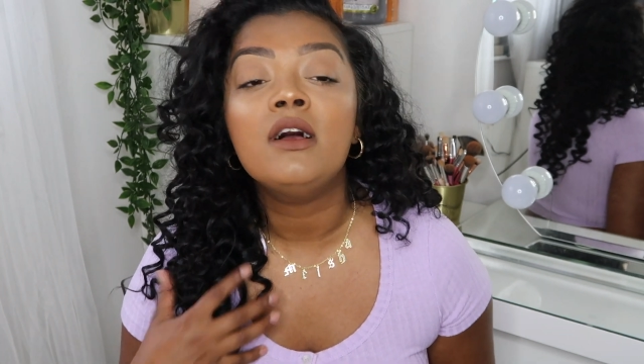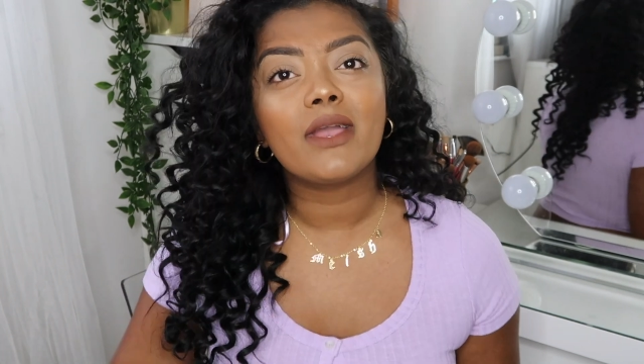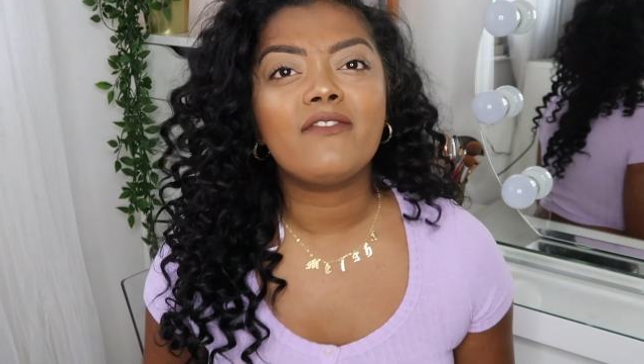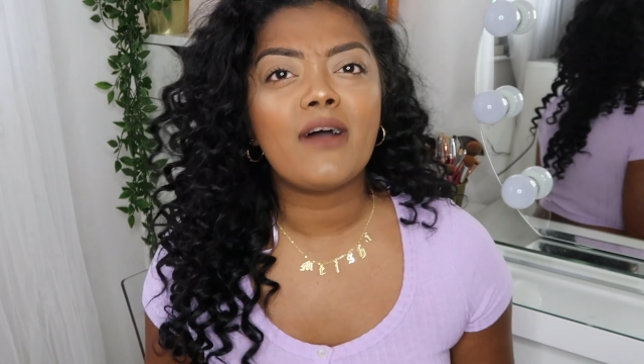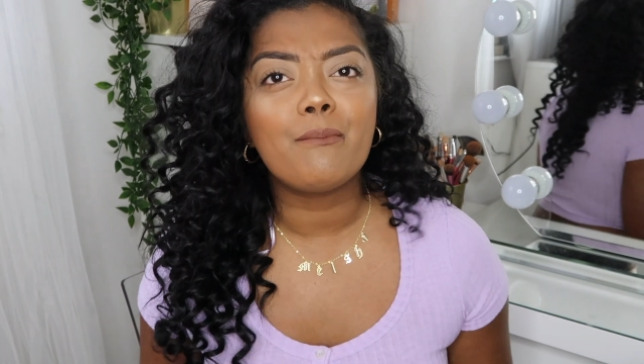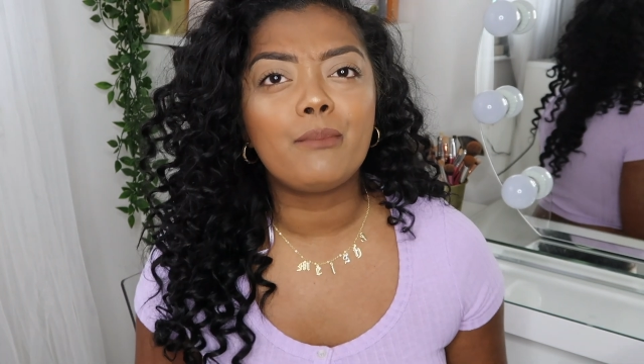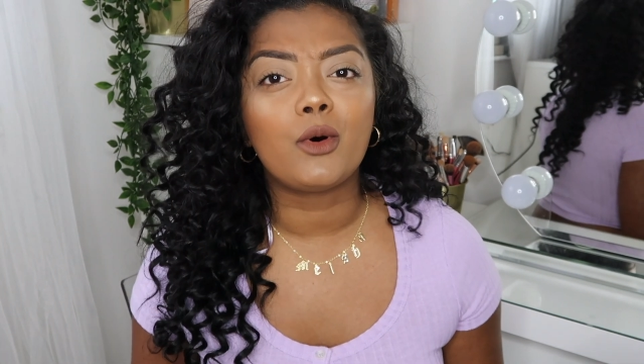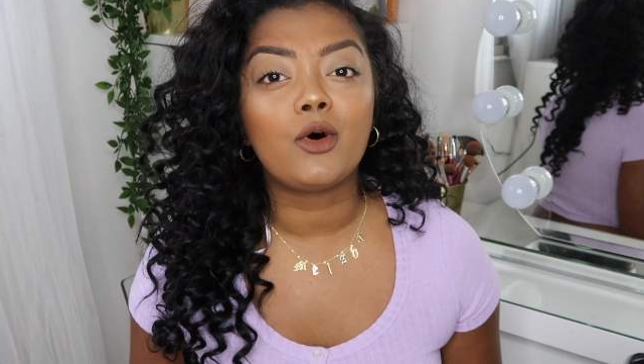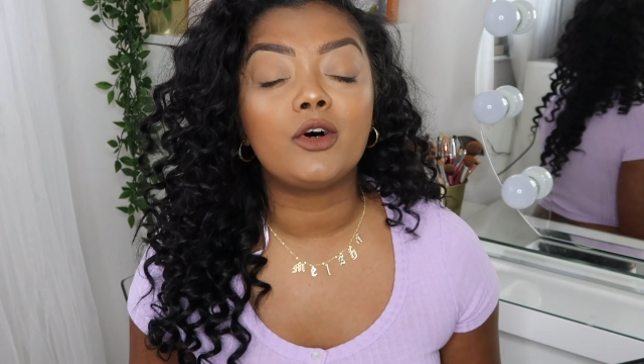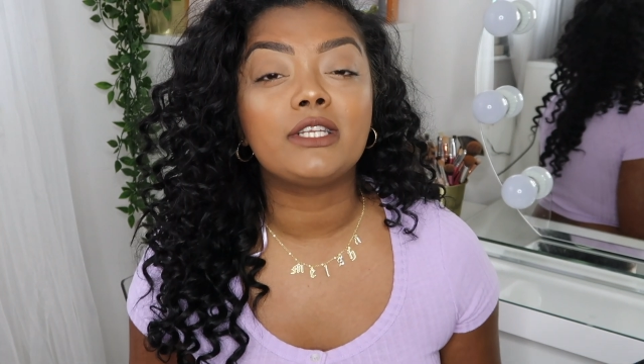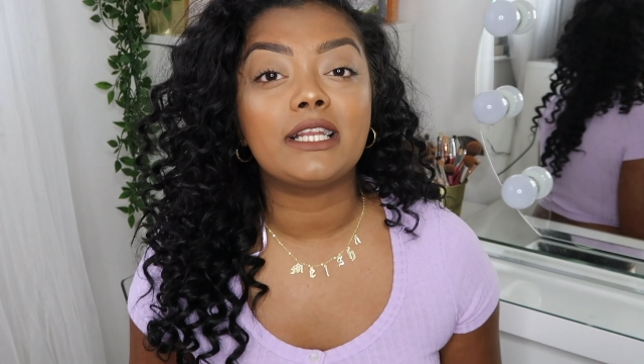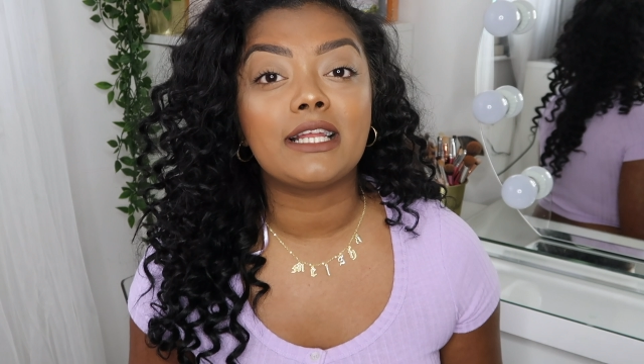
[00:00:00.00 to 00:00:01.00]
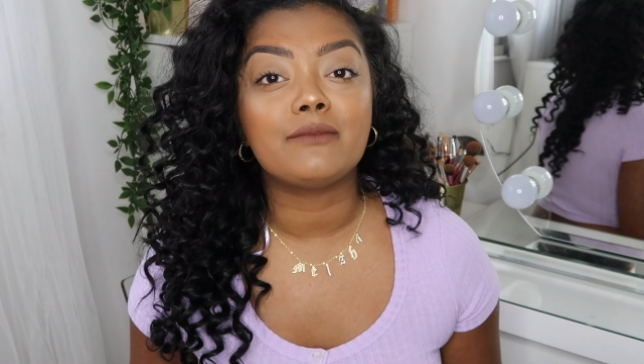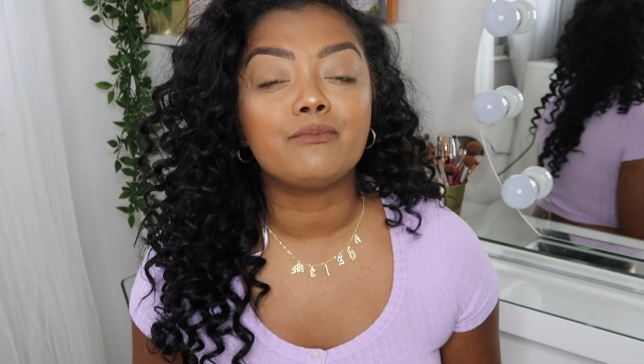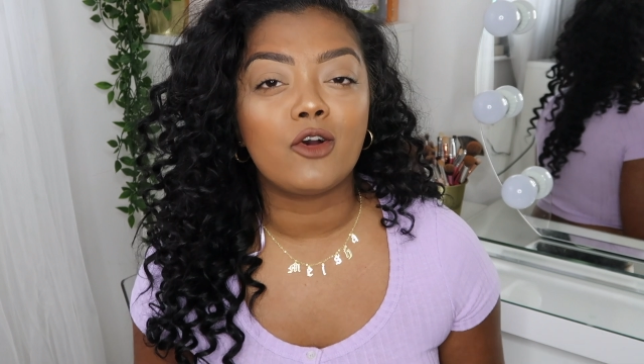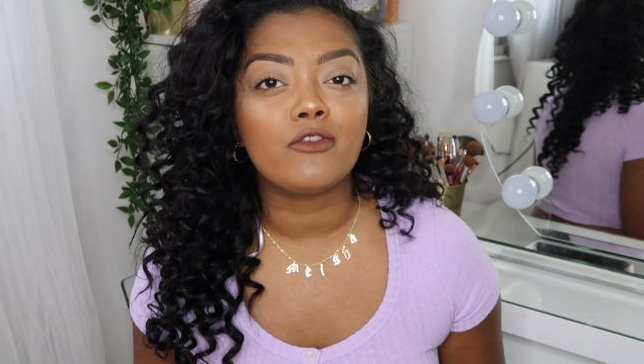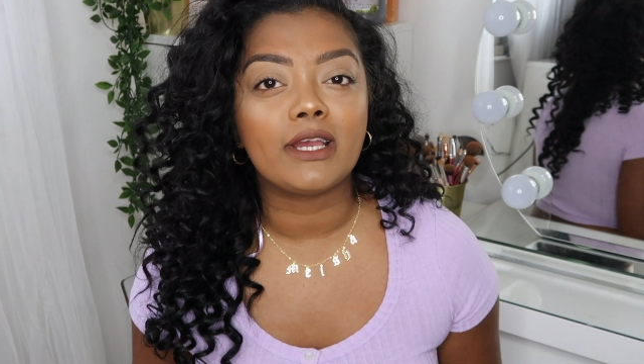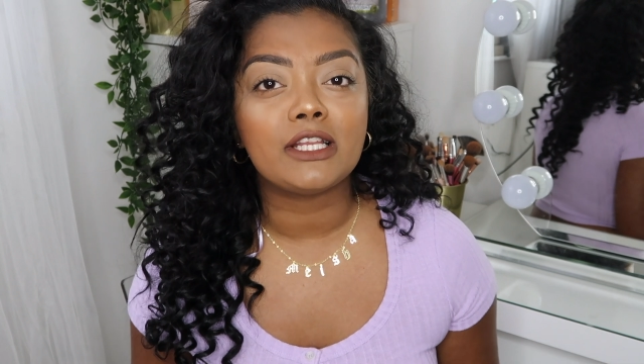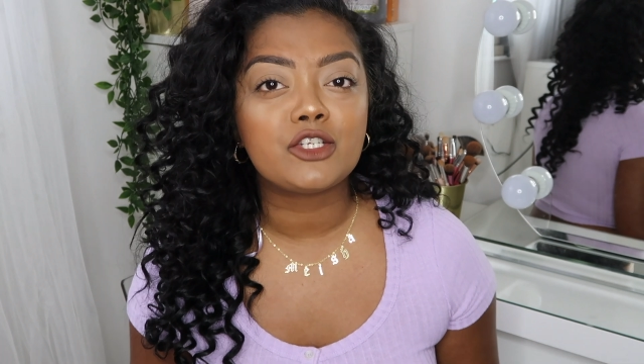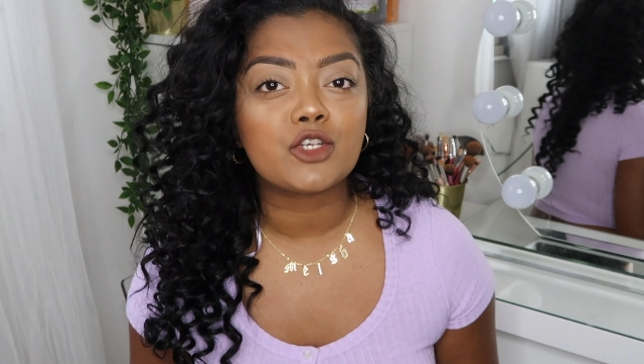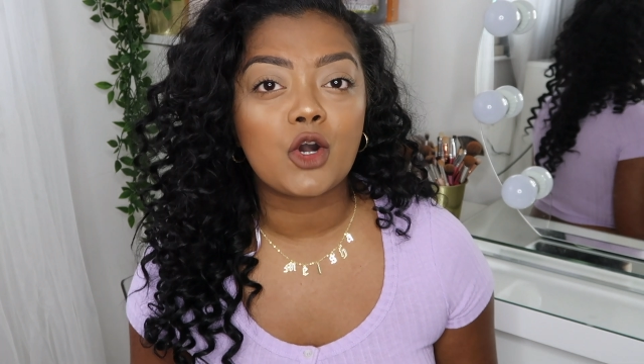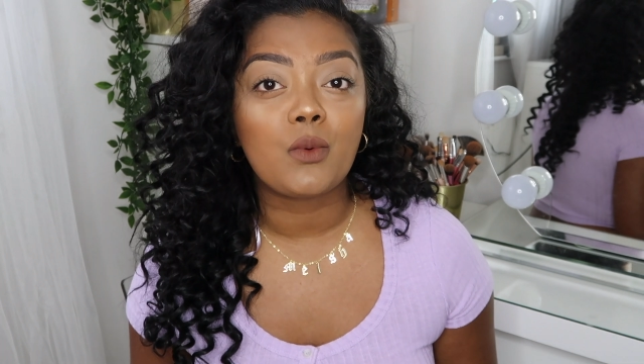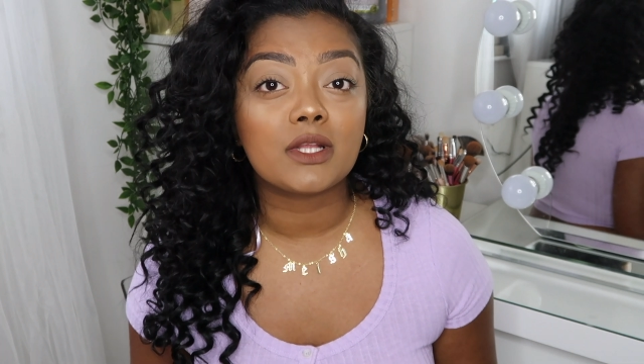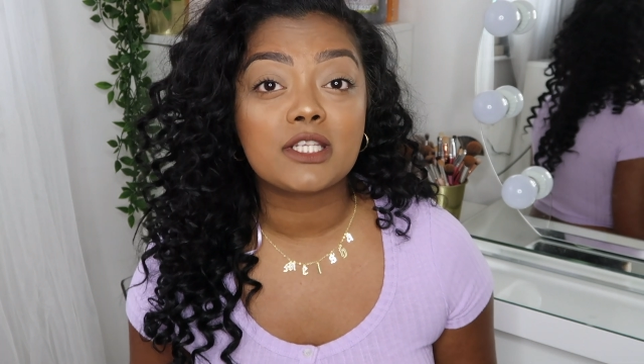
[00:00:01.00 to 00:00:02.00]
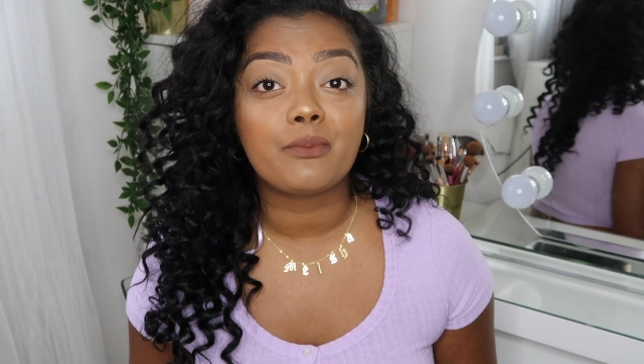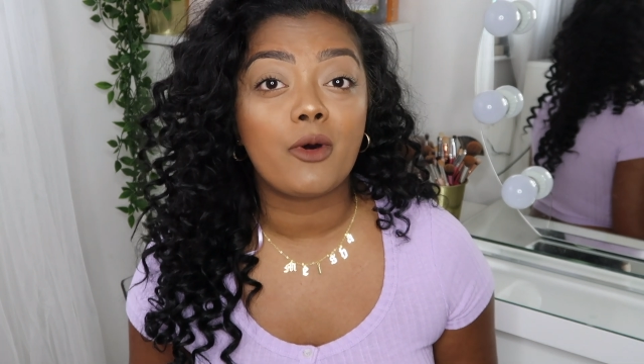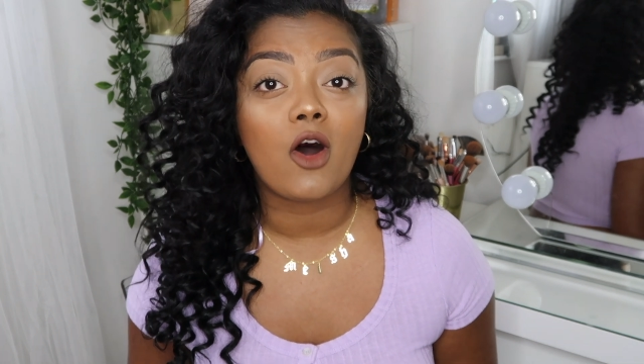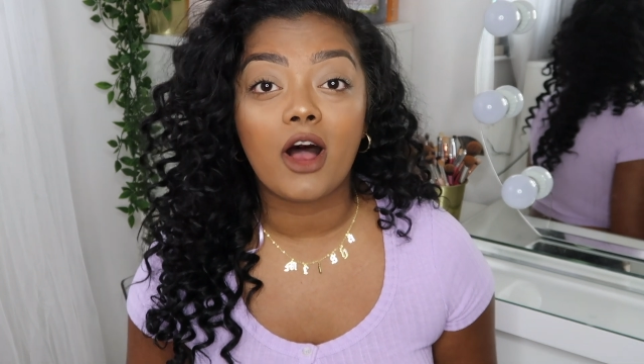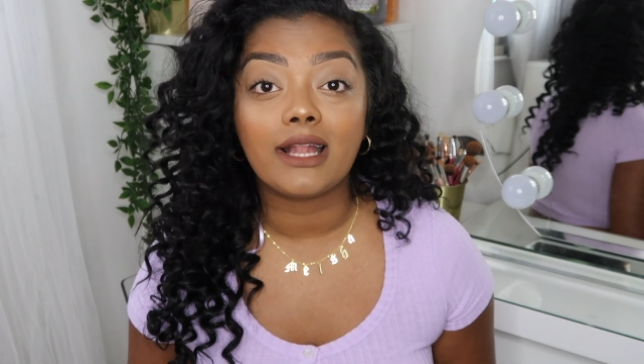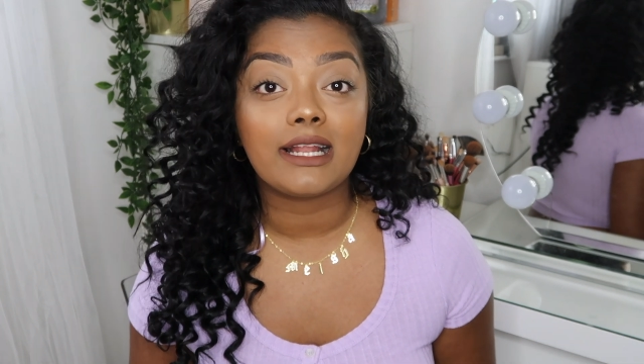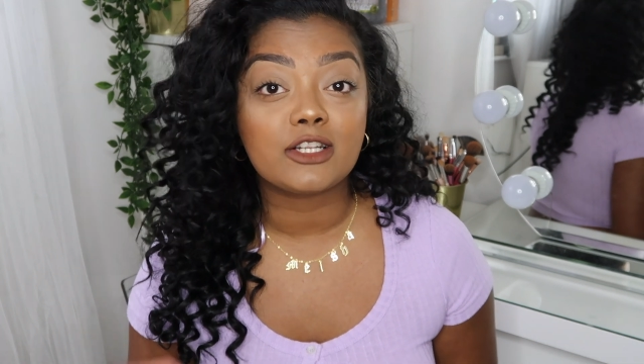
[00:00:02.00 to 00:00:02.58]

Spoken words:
So if I'm bored and I'm not really sure what to put on,